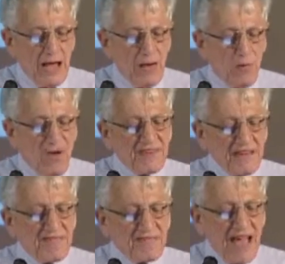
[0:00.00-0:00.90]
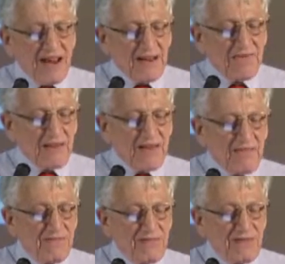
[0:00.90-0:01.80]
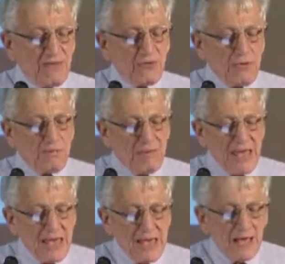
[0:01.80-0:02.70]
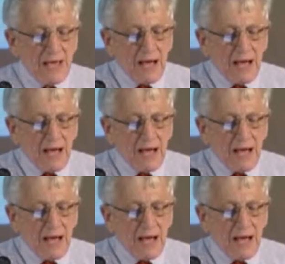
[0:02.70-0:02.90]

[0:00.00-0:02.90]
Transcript: what exactly the densities should be,